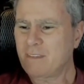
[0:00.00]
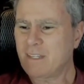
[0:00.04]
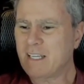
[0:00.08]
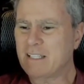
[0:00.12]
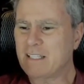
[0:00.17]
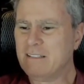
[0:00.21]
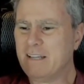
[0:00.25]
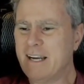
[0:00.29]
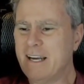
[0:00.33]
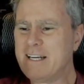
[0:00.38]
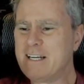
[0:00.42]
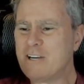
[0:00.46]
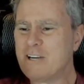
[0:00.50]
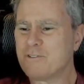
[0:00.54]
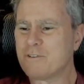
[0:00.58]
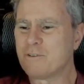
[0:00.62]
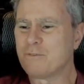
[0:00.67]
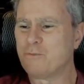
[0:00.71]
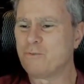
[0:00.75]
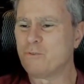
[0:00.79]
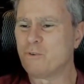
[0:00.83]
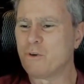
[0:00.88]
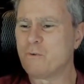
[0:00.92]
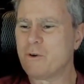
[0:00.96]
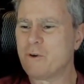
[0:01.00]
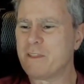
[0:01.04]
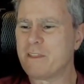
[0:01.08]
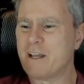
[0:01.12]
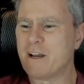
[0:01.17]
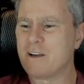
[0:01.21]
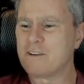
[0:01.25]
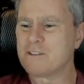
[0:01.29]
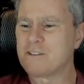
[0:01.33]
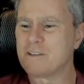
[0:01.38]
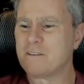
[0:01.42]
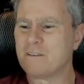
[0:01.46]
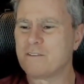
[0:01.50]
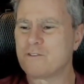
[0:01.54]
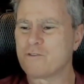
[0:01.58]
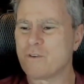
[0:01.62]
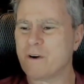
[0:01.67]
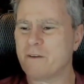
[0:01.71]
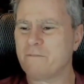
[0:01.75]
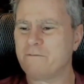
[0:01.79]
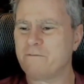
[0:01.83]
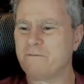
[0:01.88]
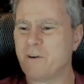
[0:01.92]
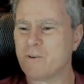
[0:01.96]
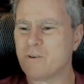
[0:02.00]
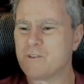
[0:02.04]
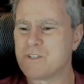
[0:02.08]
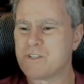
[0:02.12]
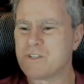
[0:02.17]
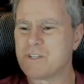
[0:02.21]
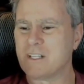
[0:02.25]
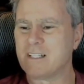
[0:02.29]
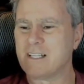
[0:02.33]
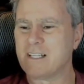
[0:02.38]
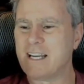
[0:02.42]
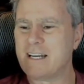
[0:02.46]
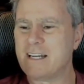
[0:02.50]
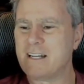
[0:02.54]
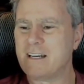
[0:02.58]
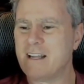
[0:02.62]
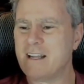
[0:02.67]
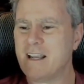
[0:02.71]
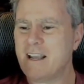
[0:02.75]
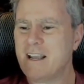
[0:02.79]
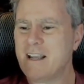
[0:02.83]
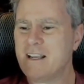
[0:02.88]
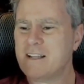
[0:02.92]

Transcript: 941,000 Trump votes deleted.